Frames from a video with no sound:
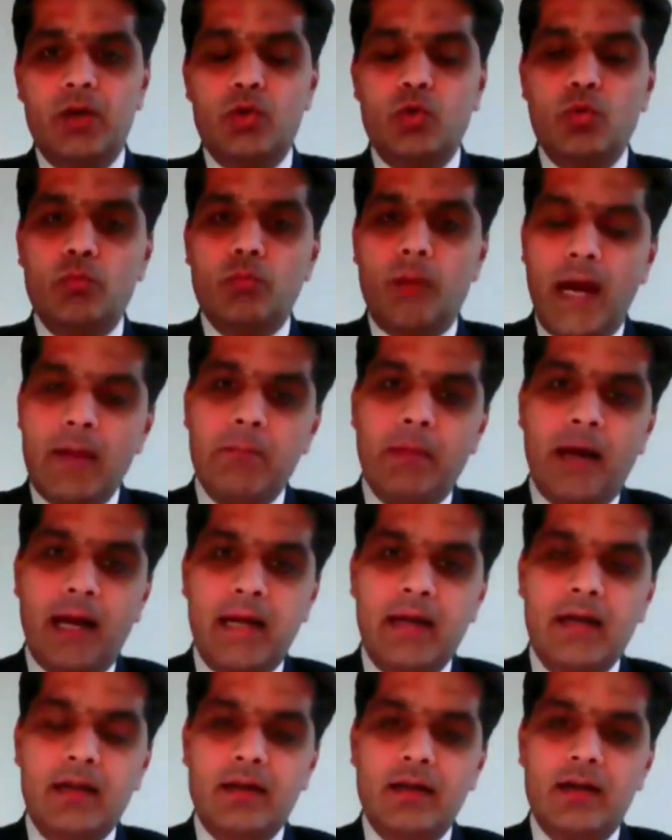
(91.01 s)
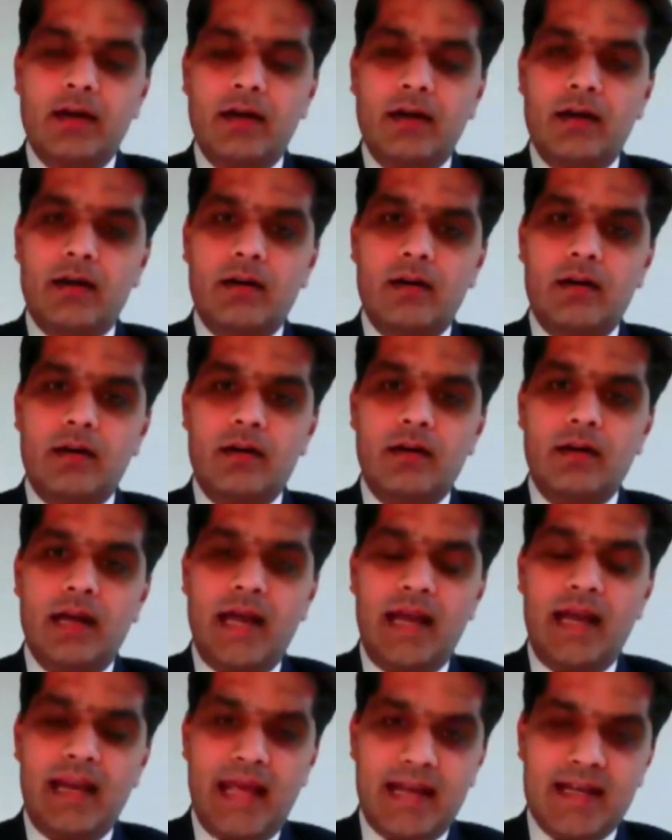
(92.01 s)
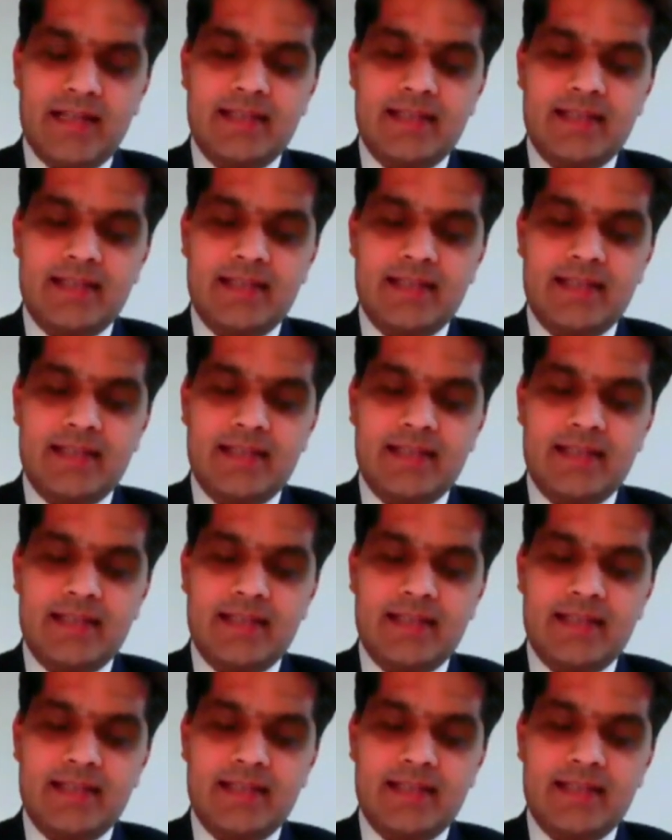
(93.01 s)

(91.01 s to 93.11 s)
To my mind, an